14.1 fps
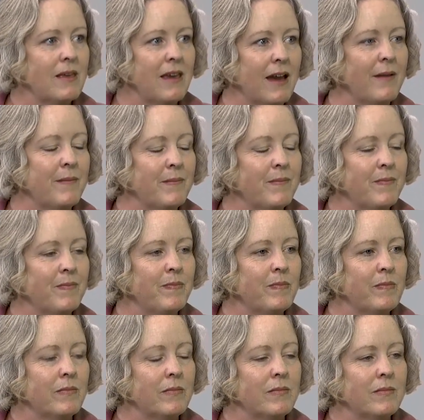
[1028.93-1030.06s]
Yeah. And
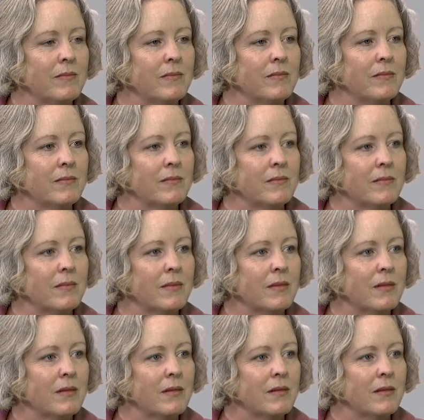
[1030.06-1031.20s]
so if they wanted to
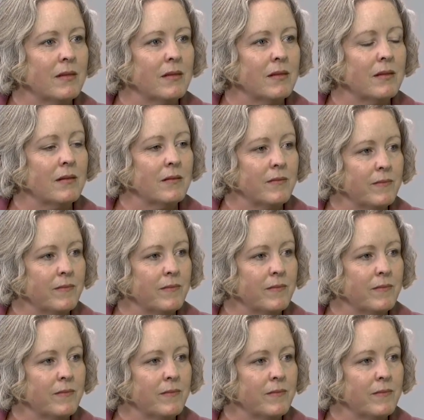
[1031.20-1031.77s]
donate,